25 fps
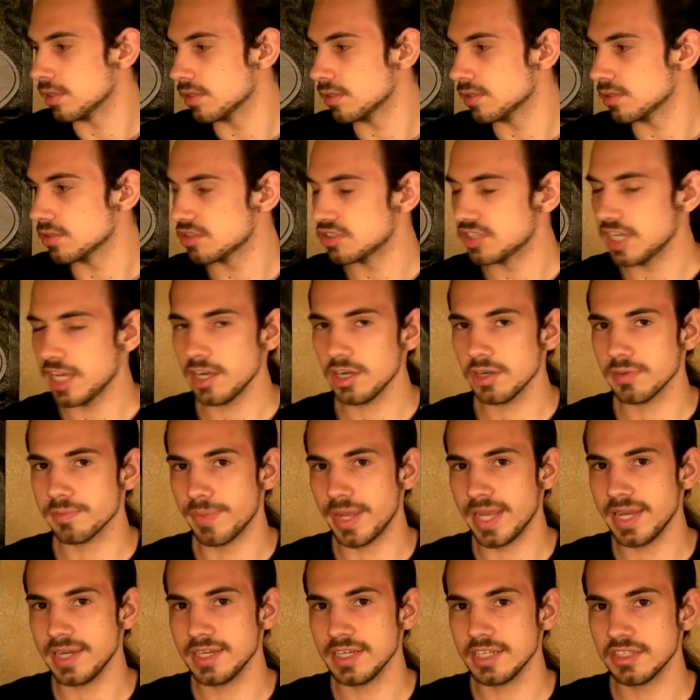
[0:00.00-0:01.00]
Standard
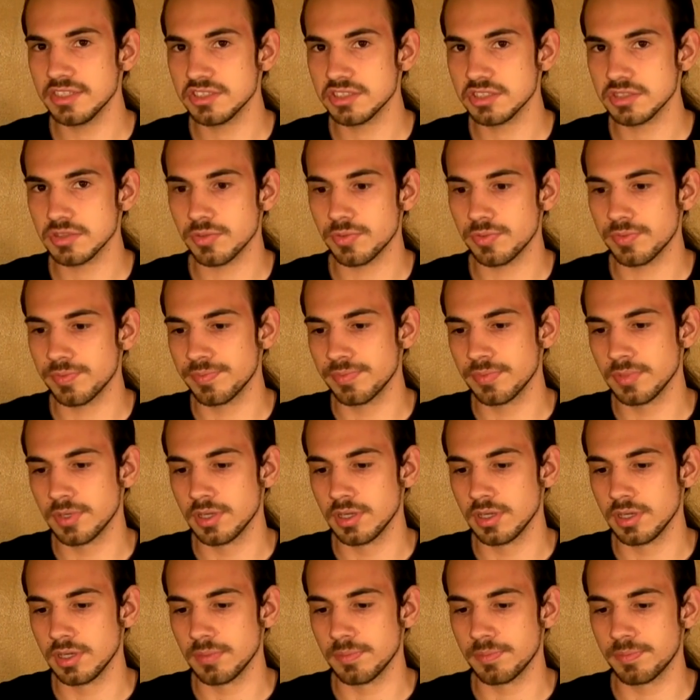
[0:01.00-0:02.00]
maintenance:
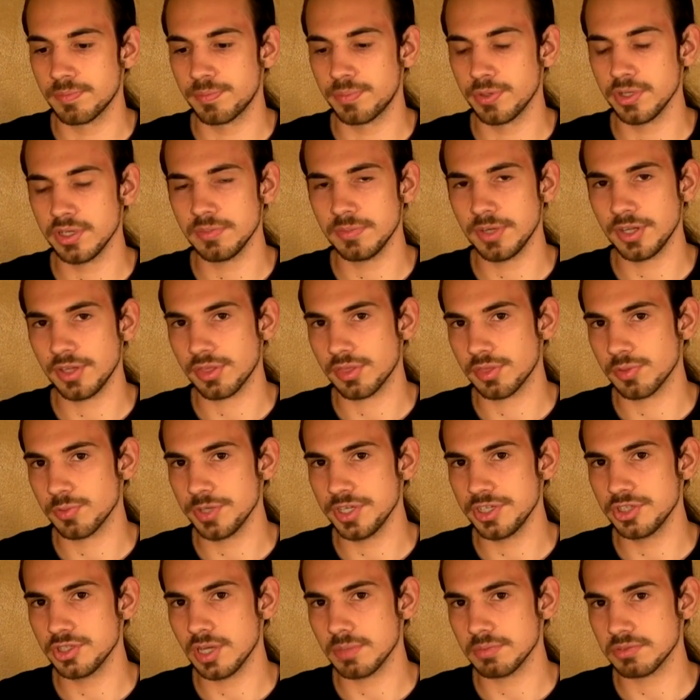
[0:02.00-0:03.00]
put about
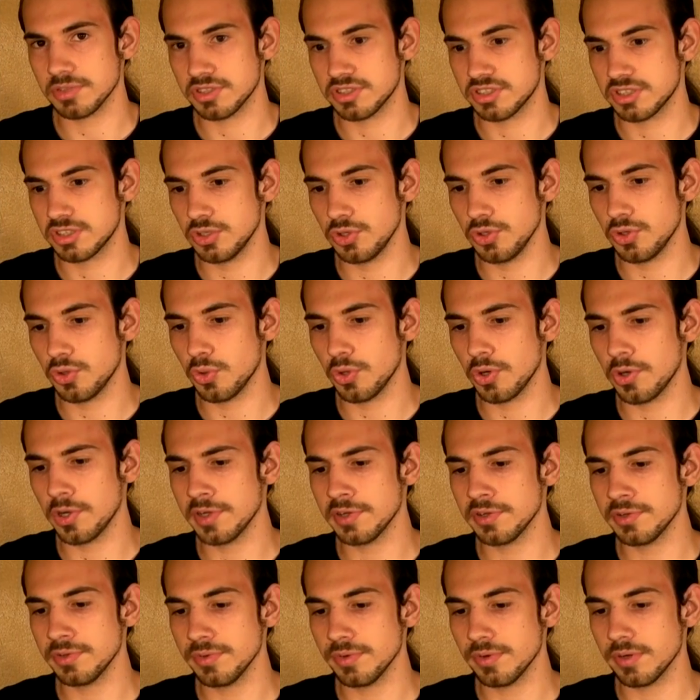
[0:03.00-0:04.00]
3 drops of silicone
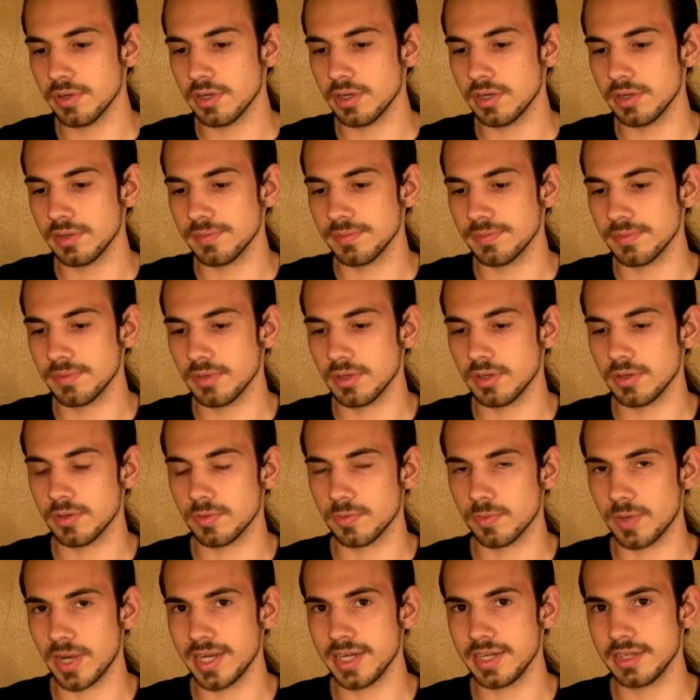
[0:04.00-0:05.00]
oil
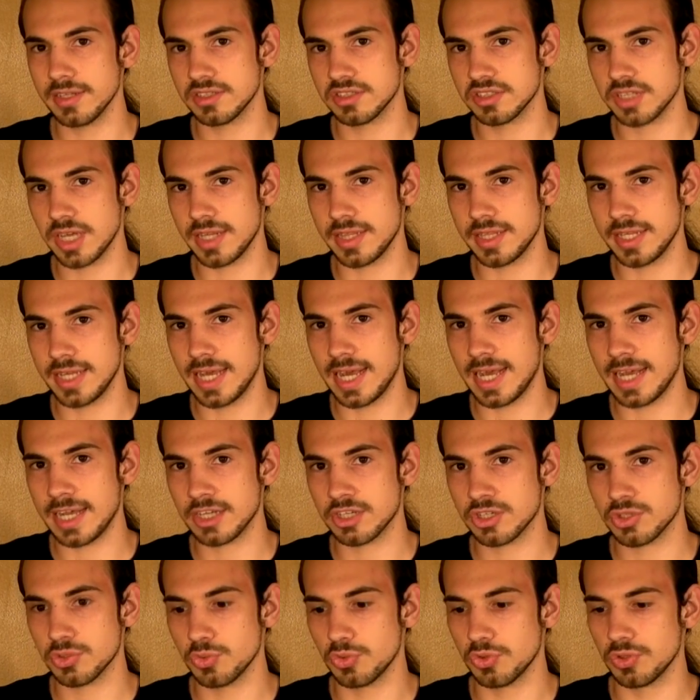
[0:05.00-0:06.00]
right inside the
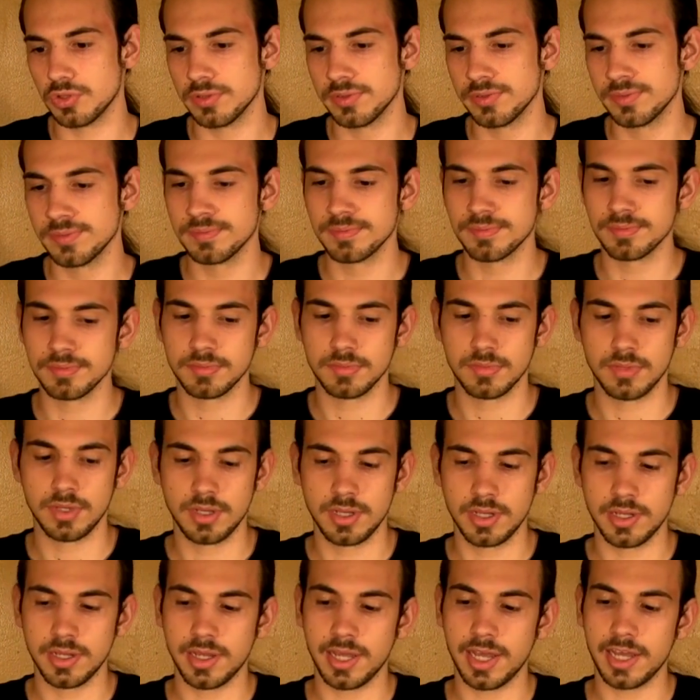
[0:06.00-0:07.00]
actual
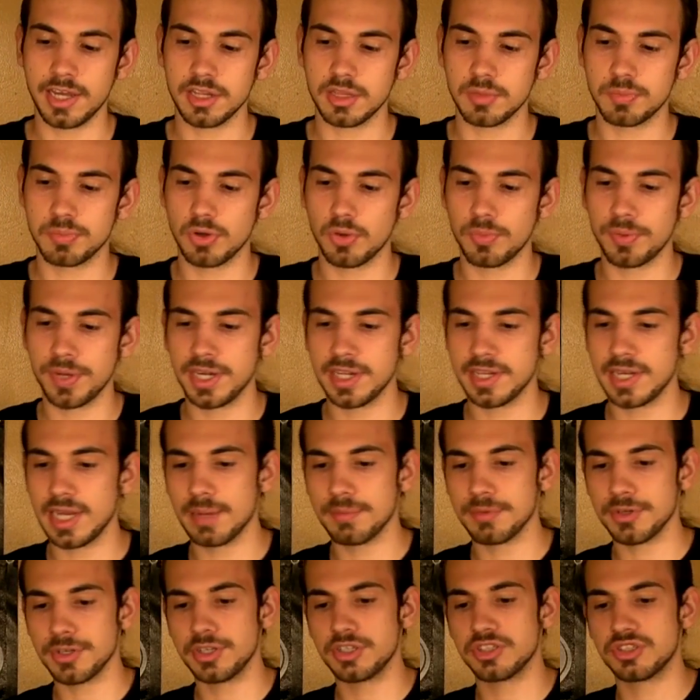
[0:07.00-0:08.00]
head of the propane
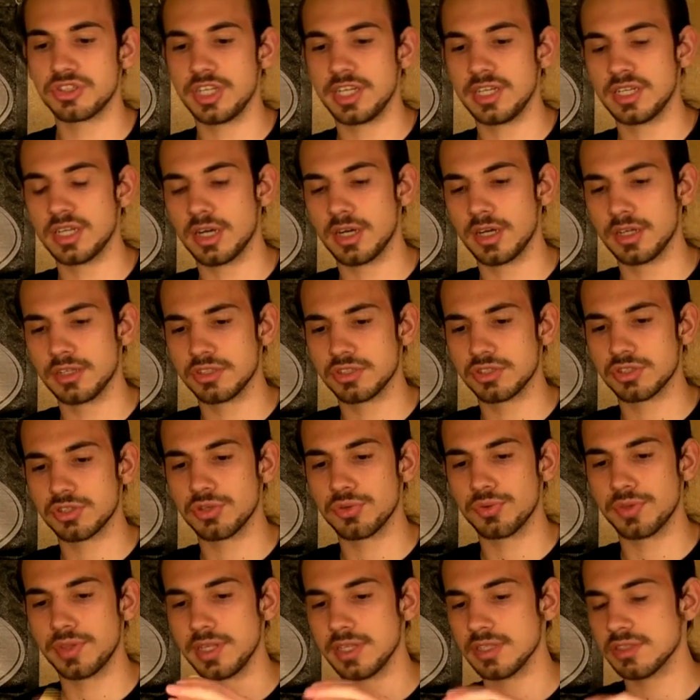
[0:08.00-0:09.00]
adapter. You just need to
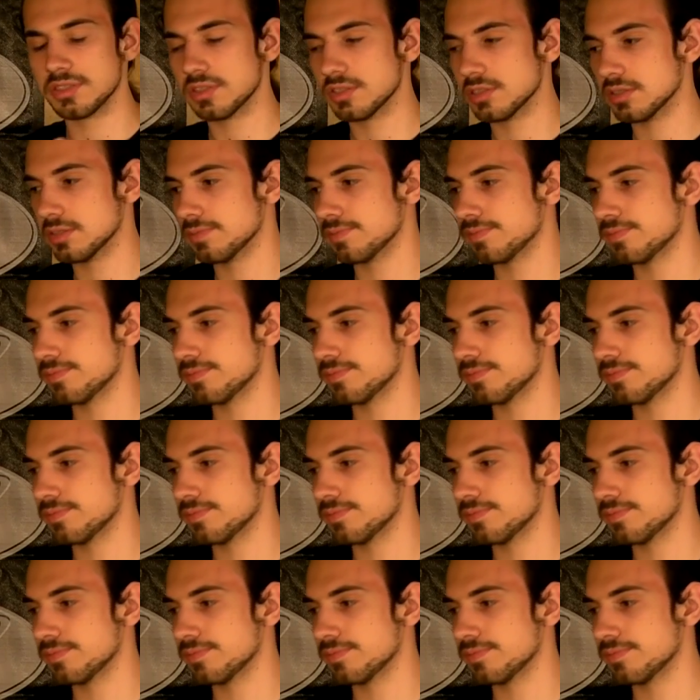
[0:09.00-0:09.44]
unscrew this.